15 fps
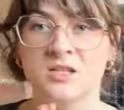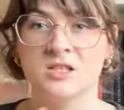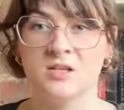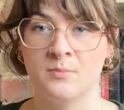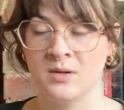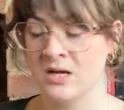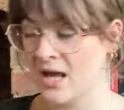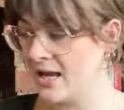So
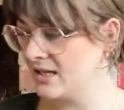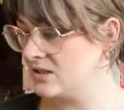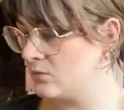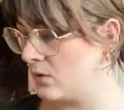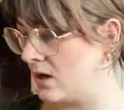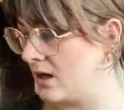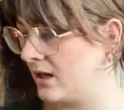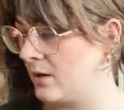my next
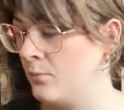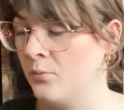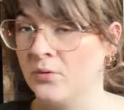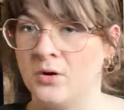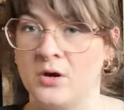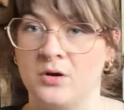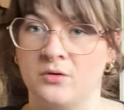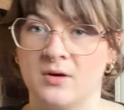work in
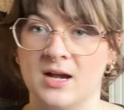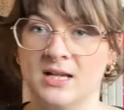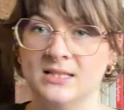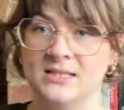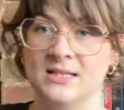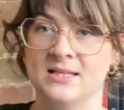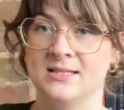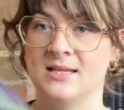
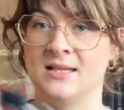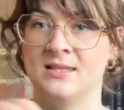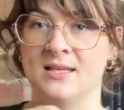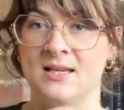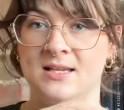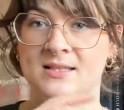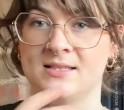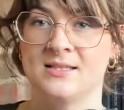progress is in
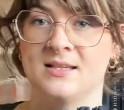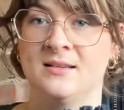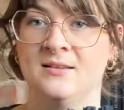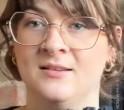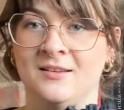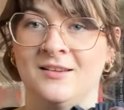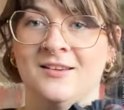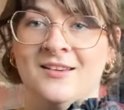this,
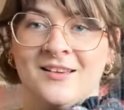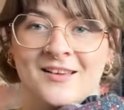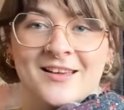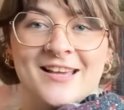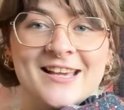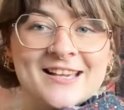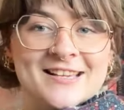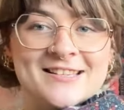
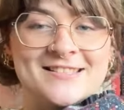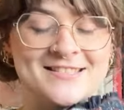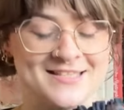I